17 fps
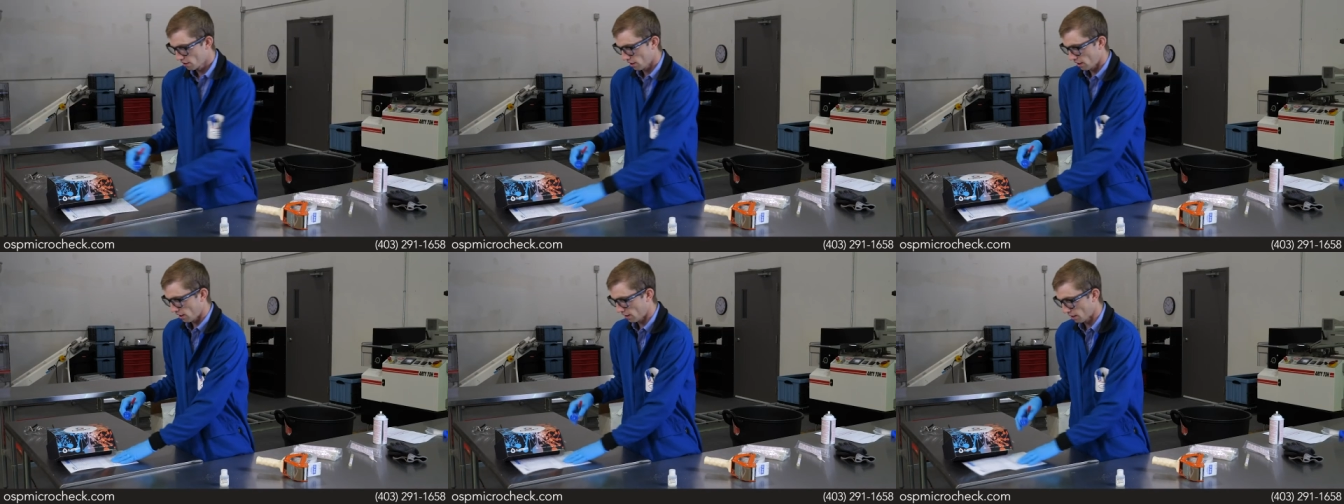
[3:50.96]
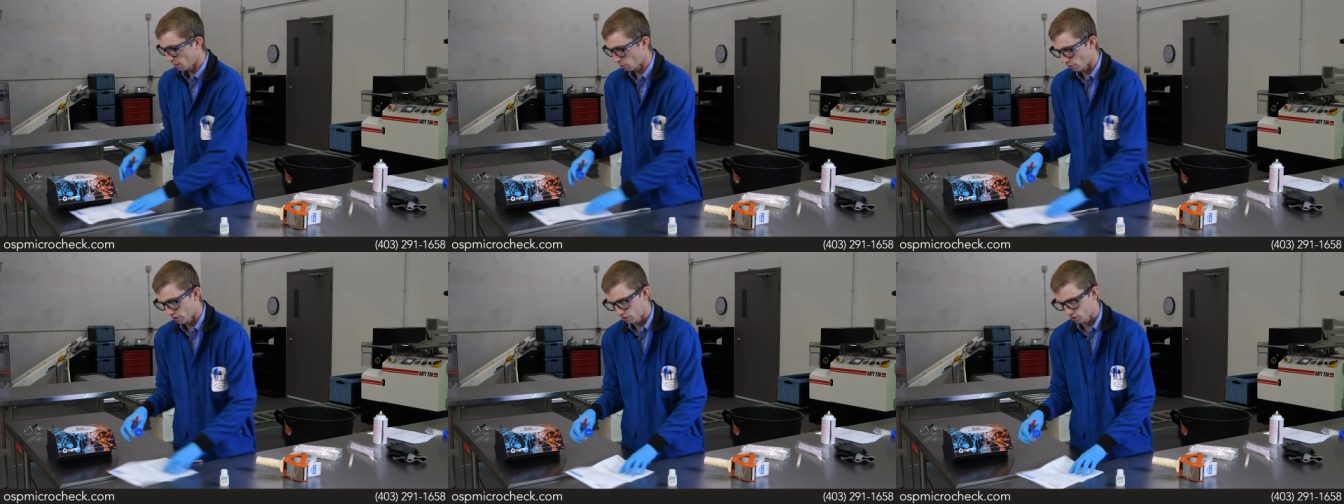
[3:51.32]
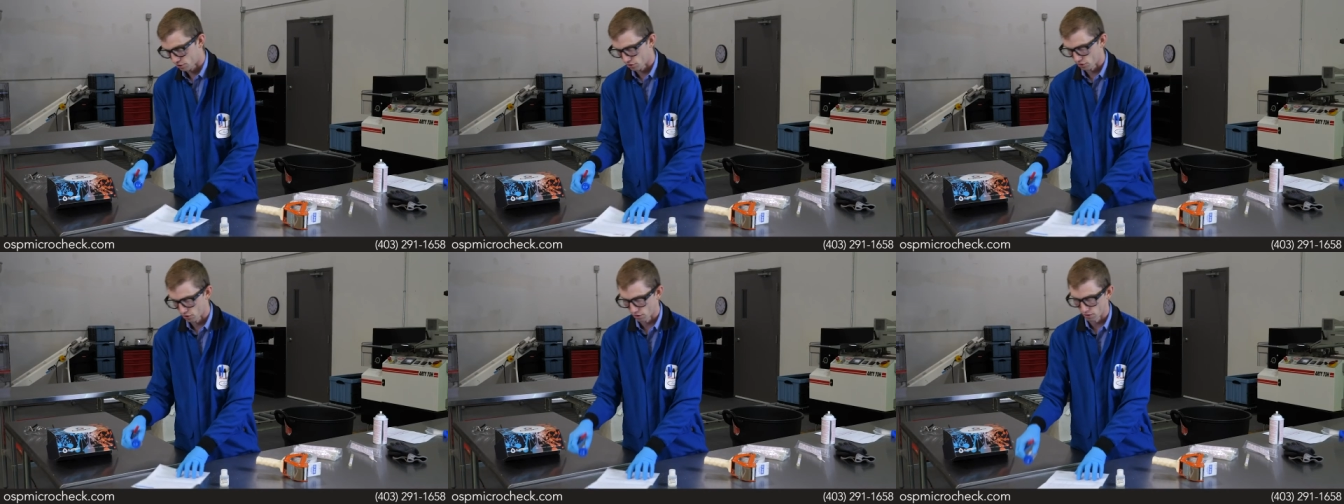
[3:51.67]
and I'm going
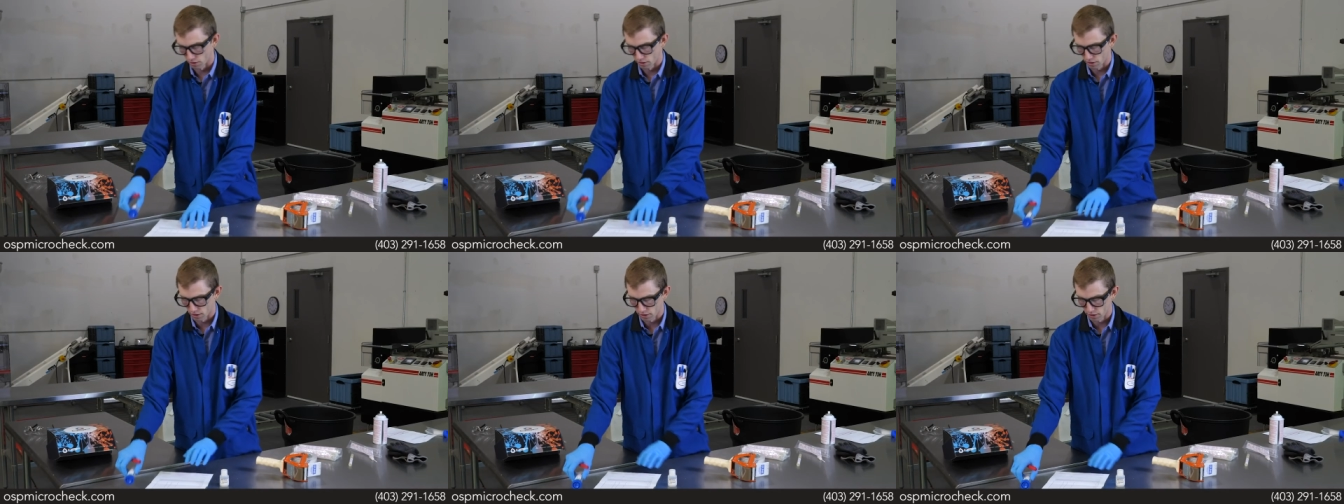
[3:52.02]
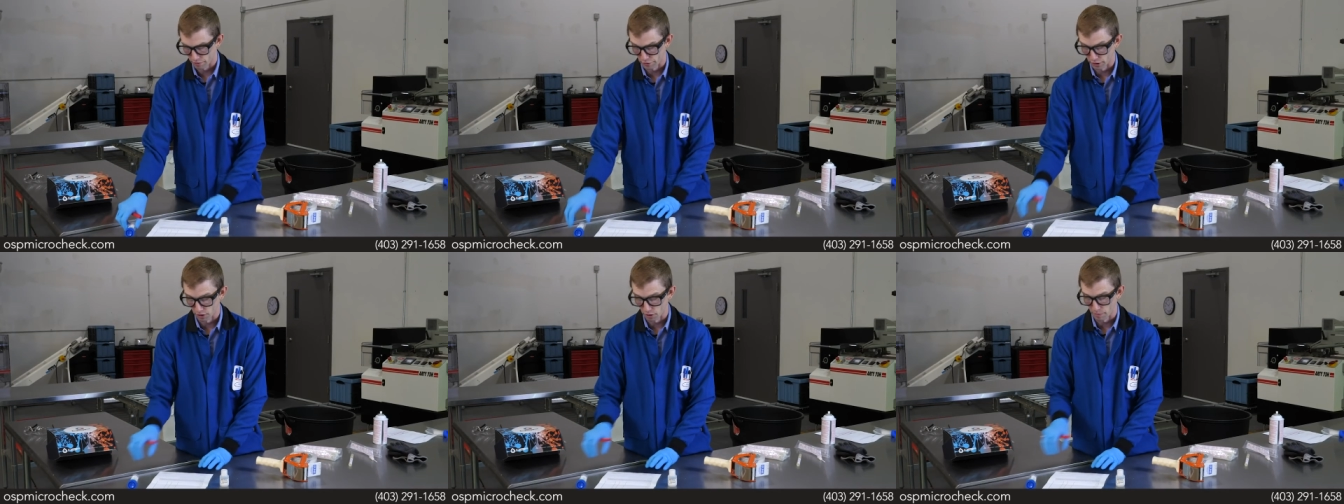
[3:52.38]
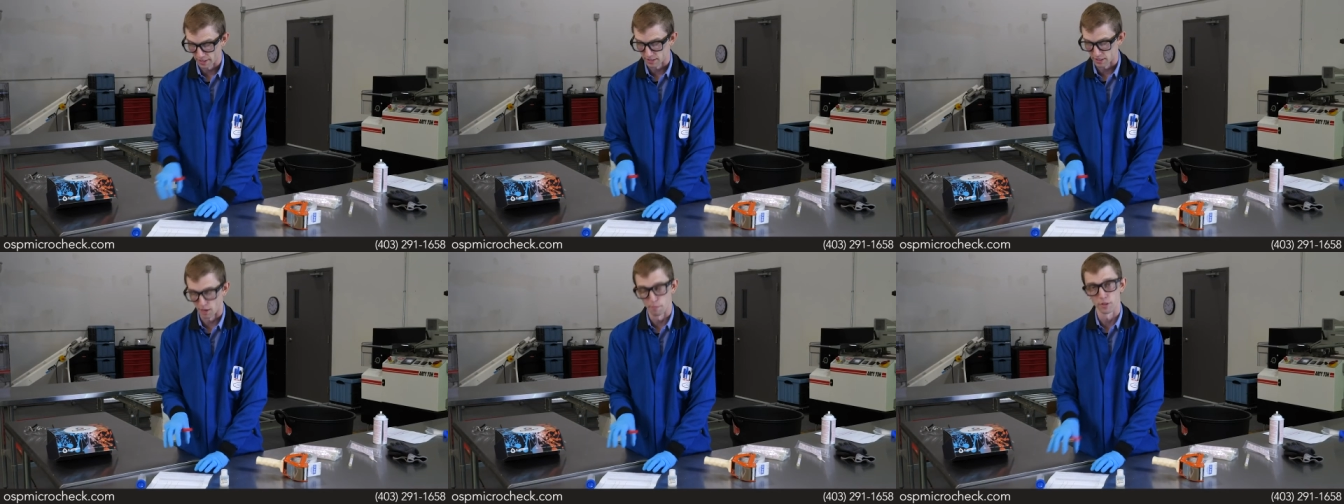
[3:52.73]
to fill out
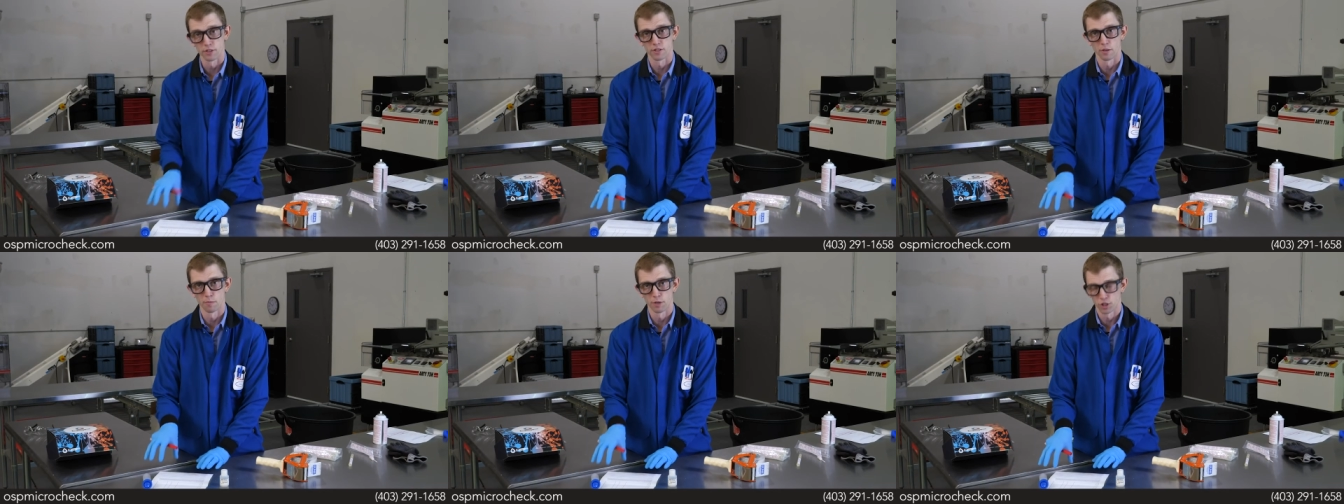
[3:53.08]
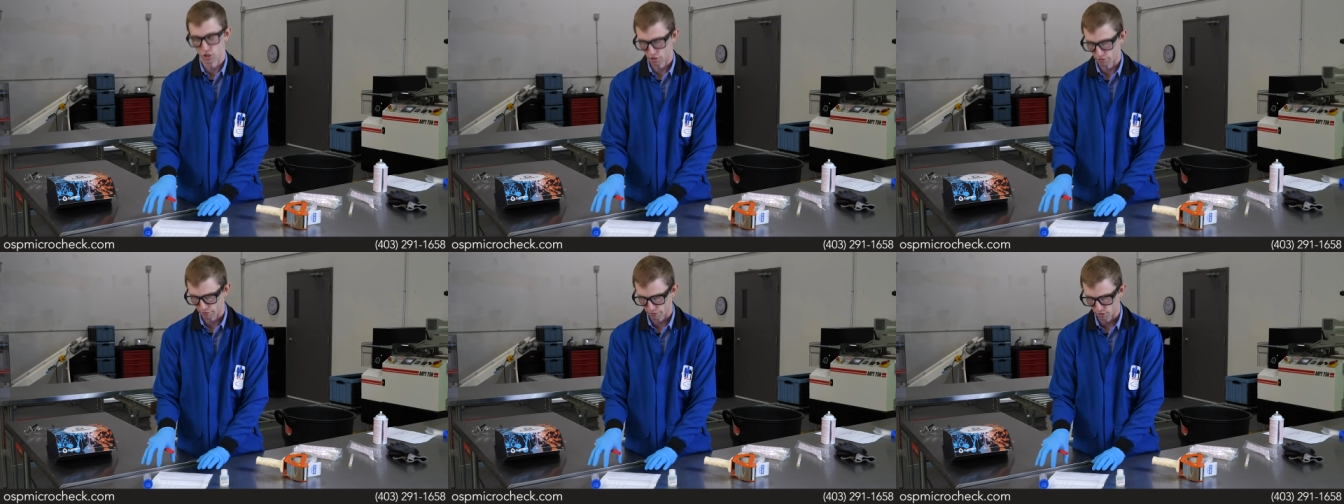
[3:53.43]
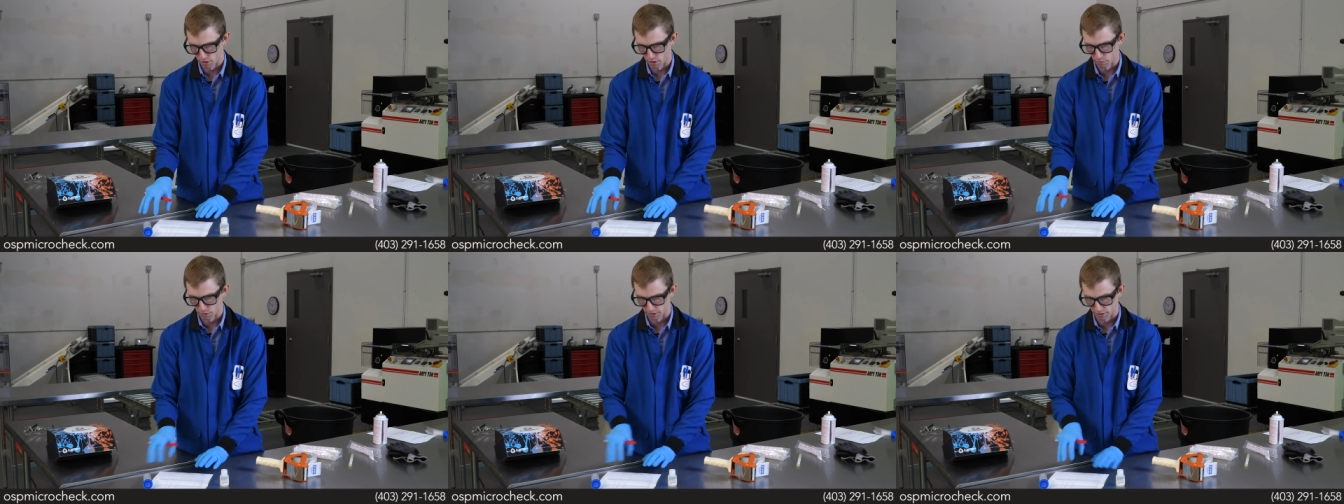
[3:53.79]
my sample submission
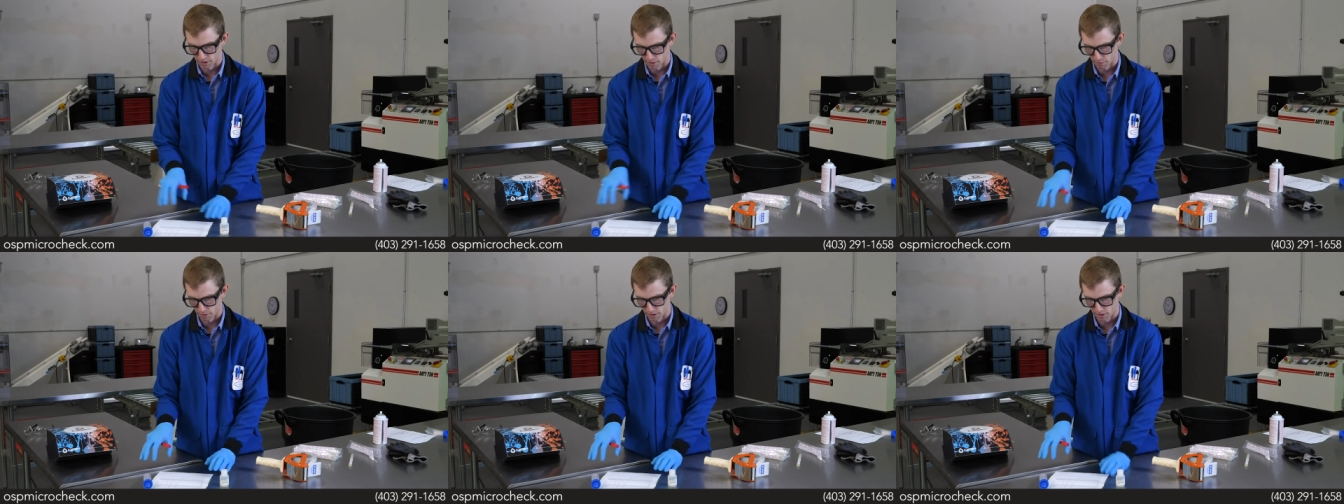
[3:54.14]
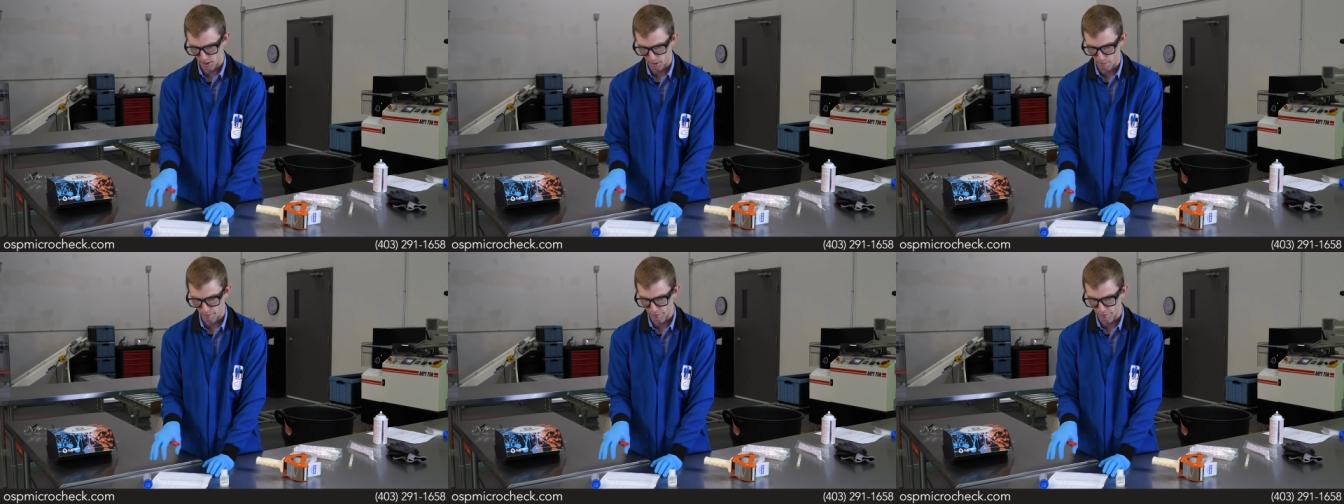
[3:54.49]
form with some of the same